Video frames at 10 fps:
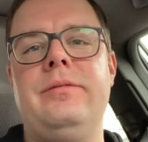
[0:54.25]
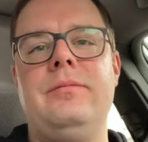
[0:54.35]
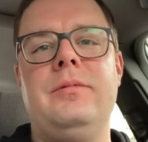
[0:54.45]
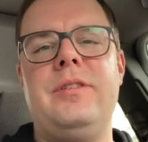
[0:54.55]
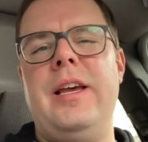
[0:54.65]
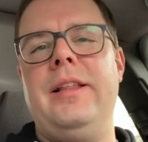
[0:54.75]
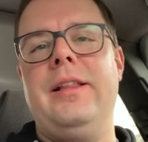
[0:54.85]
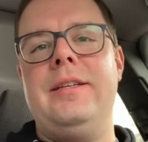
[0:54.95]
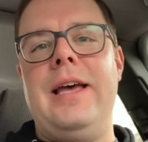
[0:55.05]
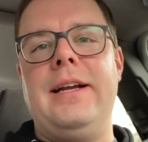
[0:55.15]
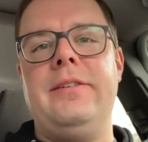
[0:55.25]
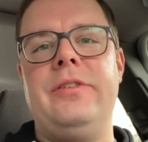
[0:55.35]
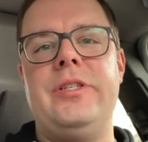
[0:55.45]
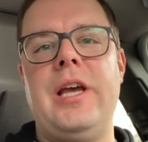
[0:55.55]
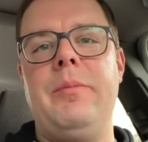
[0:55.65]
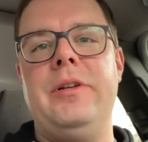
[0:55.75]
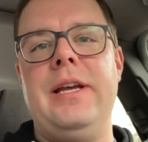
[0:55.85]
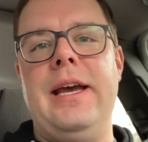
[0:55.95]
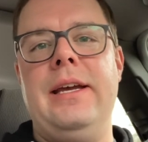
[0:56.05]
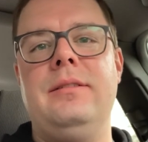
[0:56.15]
Slightly less active this time of
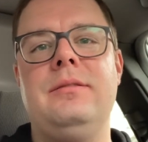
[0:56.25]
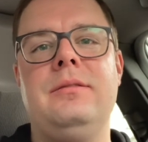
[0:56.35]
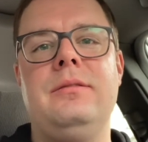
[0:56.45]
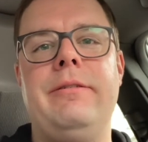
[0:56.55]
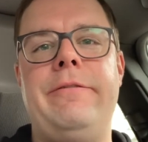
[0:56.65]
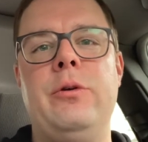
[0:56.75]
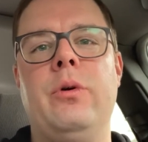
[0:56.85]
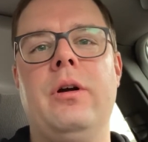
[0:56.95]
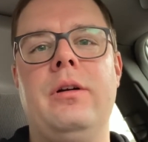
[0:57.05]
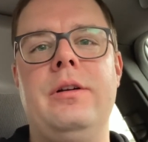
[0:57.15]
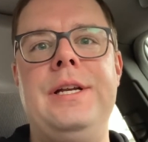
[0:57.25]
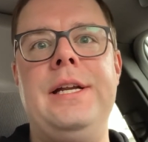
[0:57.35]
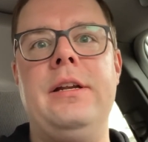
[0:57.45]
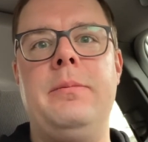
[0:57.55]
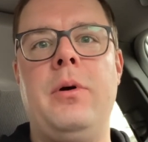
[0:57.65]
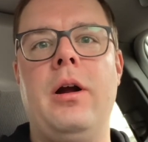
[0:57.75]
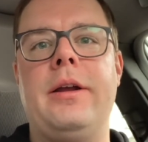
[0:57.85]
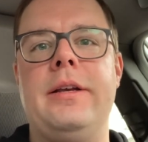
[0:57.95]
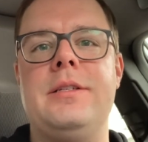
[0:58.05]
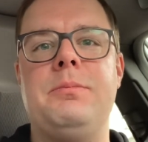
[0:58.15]
day. Fewer needed
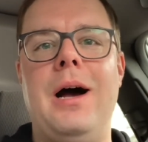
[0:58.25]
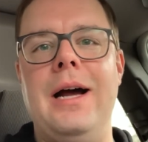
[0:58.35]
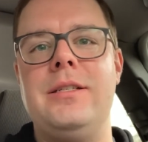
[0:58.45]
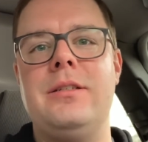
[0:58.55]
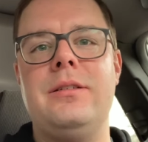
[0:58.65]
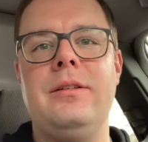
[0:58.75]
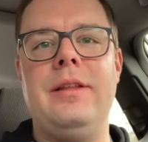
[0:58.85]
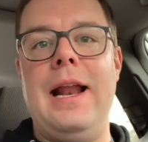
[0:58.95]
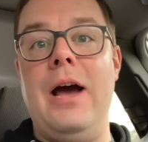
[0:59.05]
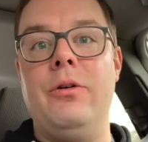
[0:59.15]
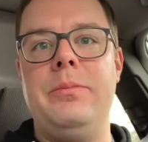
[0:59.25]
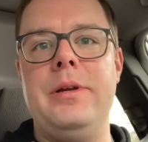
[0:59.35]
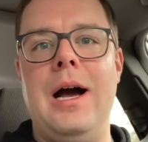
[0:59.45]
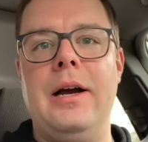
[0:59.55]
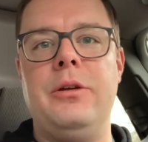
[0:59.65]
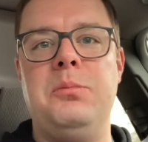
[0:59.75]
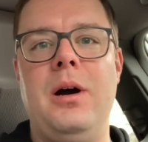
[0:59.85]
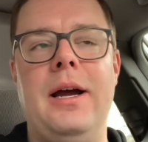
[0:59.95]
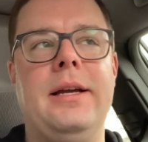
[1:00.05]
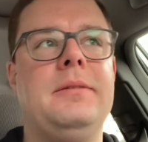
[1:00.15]
parking spots that I would be
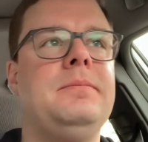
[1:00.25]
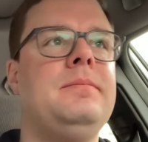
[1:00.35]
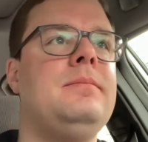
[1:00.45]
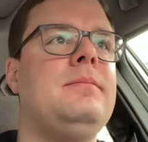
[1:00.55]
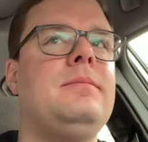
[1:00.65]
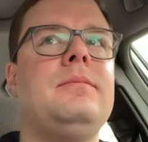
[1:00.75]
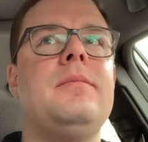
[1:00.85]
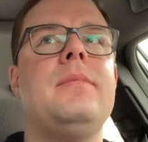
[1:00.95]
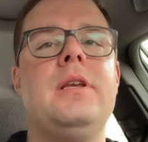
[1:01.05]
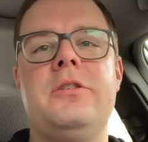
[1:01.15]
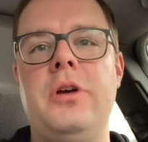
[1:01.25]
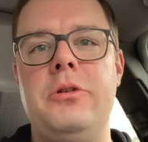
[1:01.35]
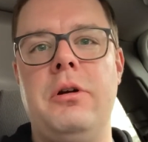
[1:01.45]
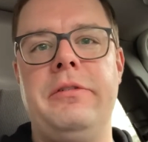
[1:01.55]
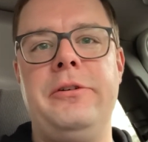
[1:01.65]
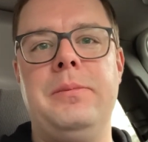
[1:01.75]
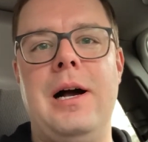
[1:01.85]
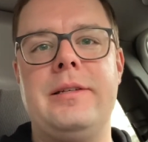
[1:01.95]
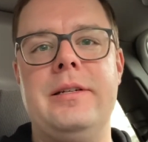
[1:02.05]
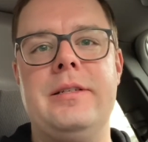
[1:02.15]
occupying. So I drove a few
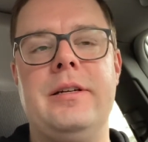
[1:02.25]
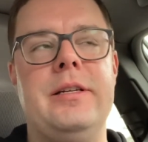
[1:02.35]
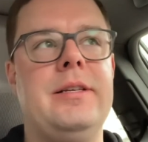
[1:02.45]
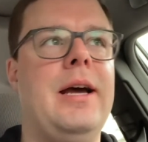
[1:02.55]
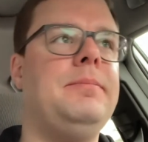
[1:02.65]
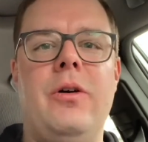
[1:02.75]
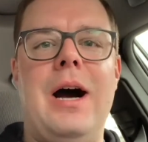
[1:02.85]
blocks into Sunnyside.